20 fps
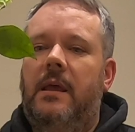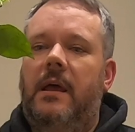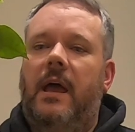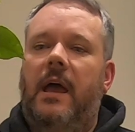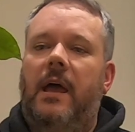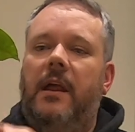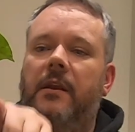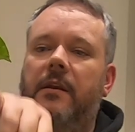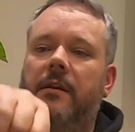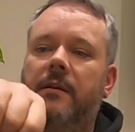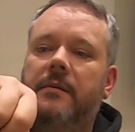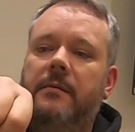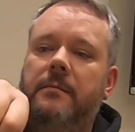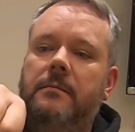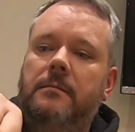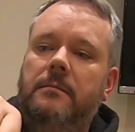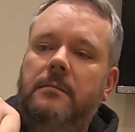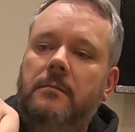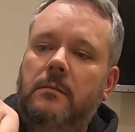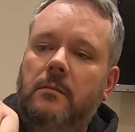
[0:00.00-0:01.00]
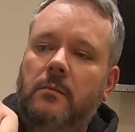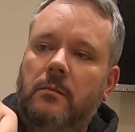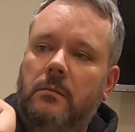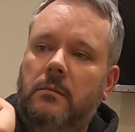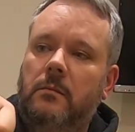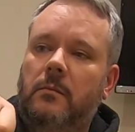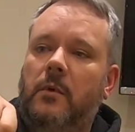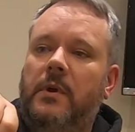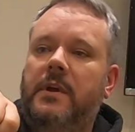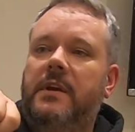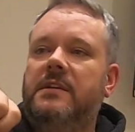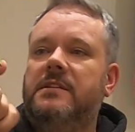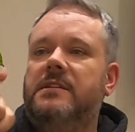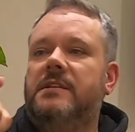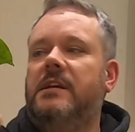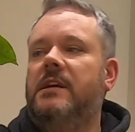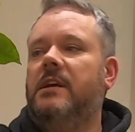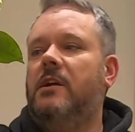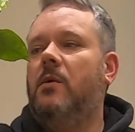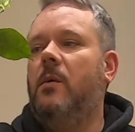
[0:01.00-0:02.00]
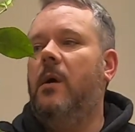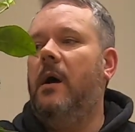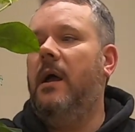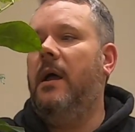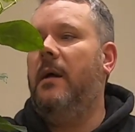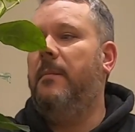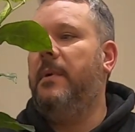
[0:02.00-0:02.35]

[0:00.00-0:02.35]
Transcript: and we can see quite